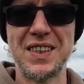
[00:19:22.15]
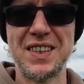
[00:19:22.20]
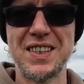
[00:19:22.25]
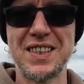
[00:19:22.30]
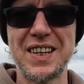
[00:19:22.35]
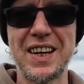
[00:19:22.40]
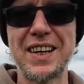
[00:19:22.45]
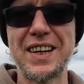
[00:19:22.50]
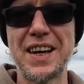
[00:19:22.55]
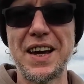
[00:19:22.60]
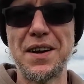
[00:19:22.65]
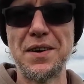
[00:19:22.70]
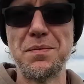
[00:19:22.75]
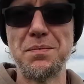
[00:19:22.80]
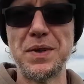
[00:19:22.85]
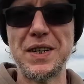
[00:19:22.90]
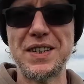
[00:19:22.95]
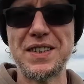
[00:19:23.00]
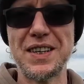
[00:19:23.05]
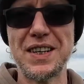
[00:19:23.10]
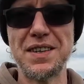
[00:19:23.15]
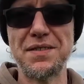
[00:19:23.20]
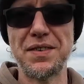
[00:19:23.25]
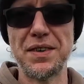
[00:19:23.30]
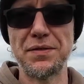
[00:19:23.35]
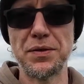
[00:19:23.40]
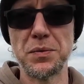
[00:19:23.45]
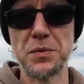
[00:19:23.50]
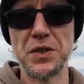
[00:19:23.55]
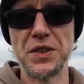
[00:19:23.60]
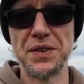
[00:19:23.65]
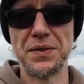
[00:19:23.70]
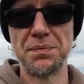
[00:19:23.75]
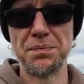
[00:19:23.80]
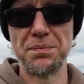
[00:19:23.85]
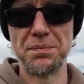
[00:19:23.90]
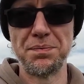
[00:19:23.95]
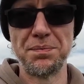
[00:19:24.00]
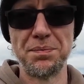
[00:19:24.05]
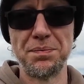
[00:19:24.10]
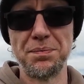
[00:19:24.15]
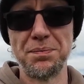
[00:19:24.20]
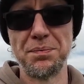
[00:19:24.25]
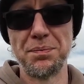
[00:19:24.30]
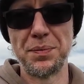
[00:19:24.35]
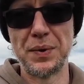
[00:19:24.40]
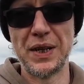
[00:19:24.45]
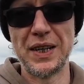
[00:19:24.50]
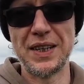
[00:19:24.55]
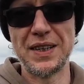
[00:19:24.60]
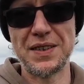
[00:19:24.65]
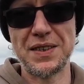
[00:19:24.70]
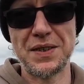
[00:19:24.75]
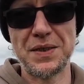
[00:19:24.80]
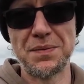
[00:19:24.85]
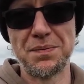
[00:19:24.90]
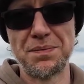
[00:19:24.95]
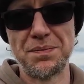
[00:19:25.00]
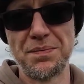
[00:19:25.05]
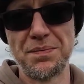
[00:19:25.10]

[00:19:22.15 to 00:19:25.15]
Take care and be safe, everyone. Peace.